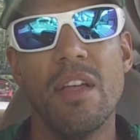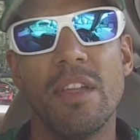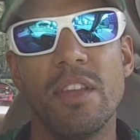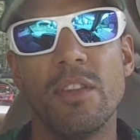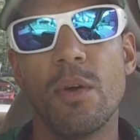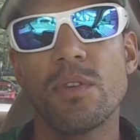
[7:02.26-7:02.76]

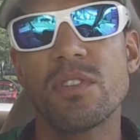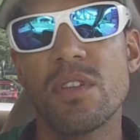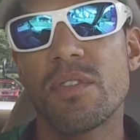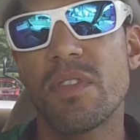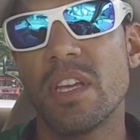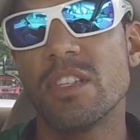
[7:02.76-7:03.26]
then those are
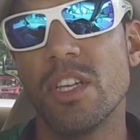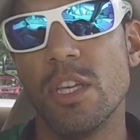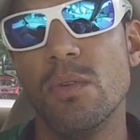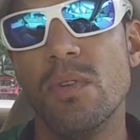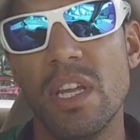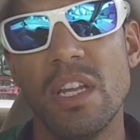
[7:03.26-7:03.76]
the things that
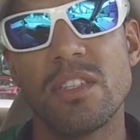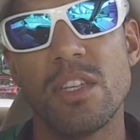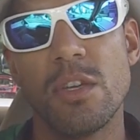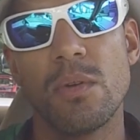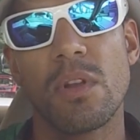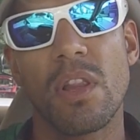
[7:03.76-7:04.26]
you need to
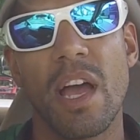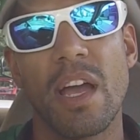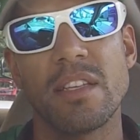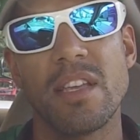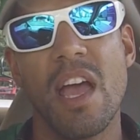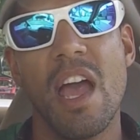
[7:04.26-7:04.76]

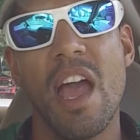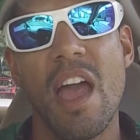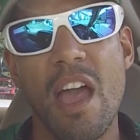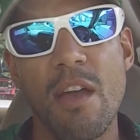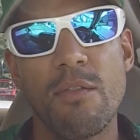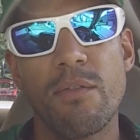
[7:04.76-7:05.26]
utilize
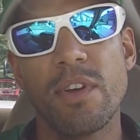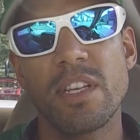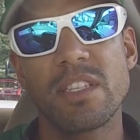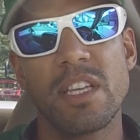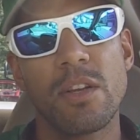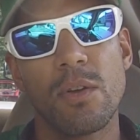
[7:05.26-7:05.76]
every
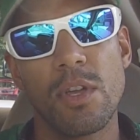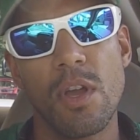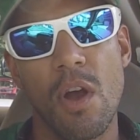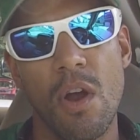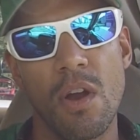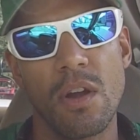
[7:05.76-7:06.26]
single
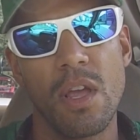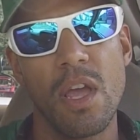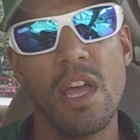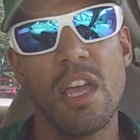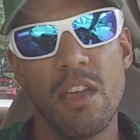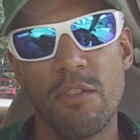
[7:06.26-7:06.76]
yard
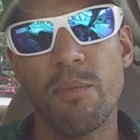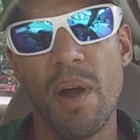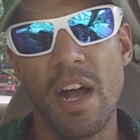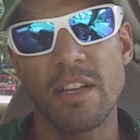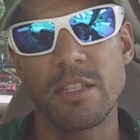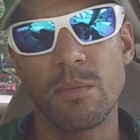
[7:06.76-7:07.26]
if
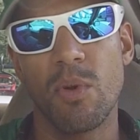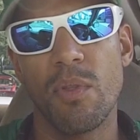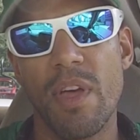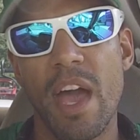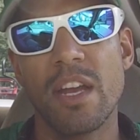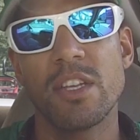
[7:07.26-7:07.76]
possible.
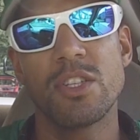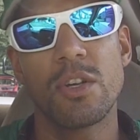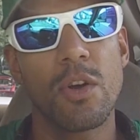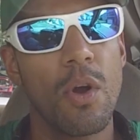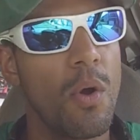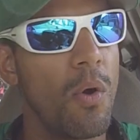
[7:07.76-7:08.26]
That is your
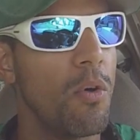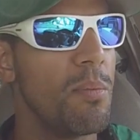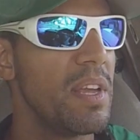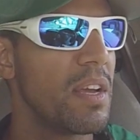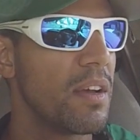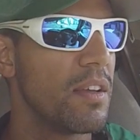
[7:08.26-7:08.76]
goal,
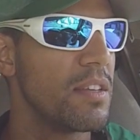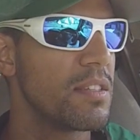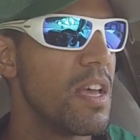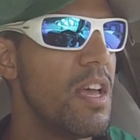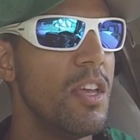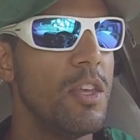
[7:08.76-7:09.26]

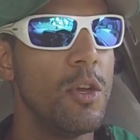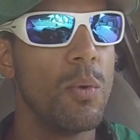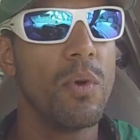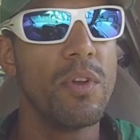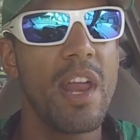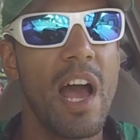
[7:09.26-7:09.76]
because you
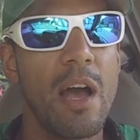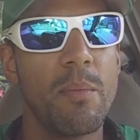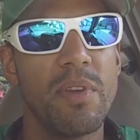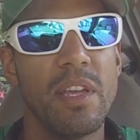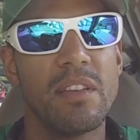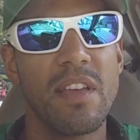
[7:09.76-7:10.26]
will not
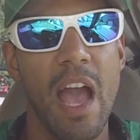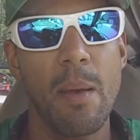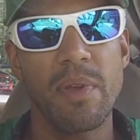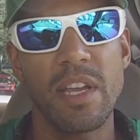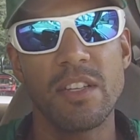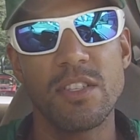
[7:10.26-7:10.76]
be
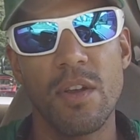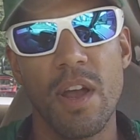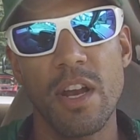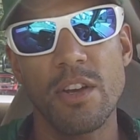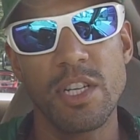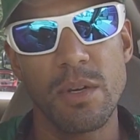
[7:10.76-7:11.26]
tapping into your
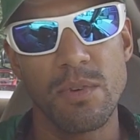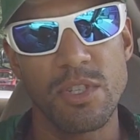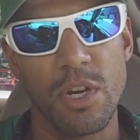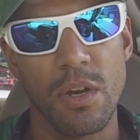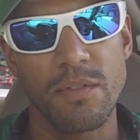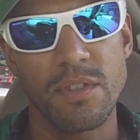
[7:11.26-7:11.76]
energy
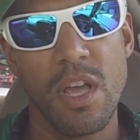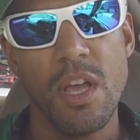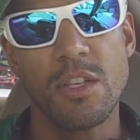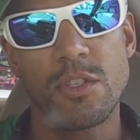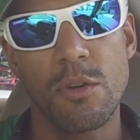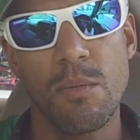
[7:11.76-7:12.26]
reserves.
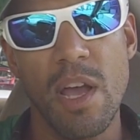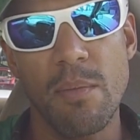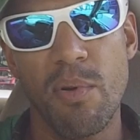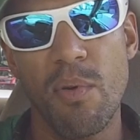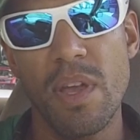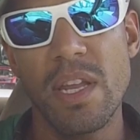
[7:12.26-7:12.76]
So my
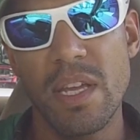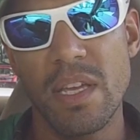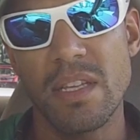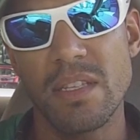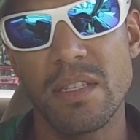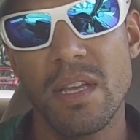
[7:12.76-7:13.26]
point
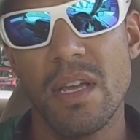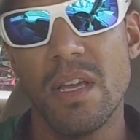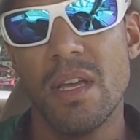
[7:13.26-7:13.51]
is,